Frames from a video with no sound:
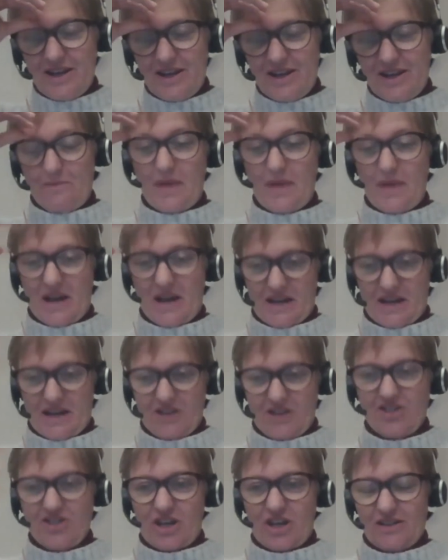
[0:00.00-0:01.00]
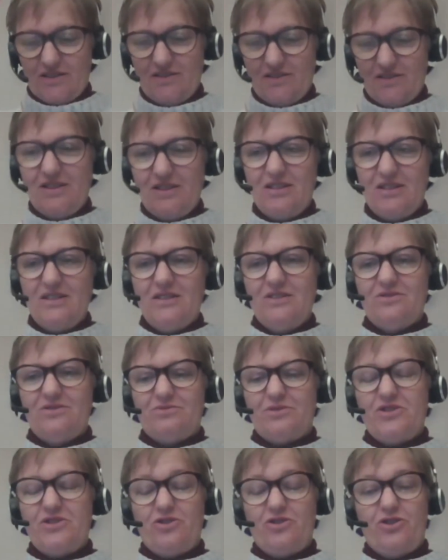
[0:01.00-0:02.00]
a major
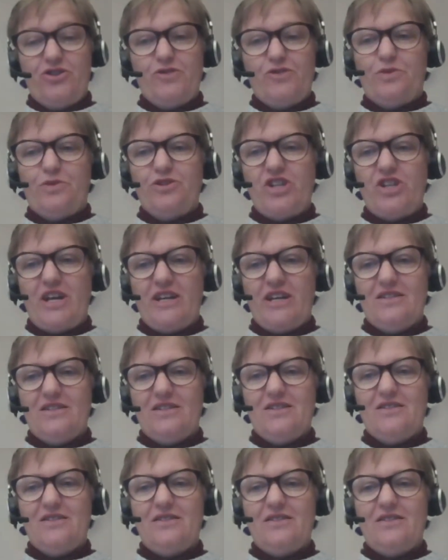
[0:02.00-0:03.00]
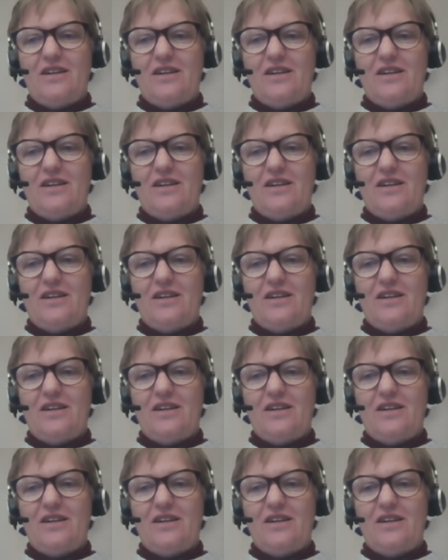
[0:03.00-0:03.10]
research project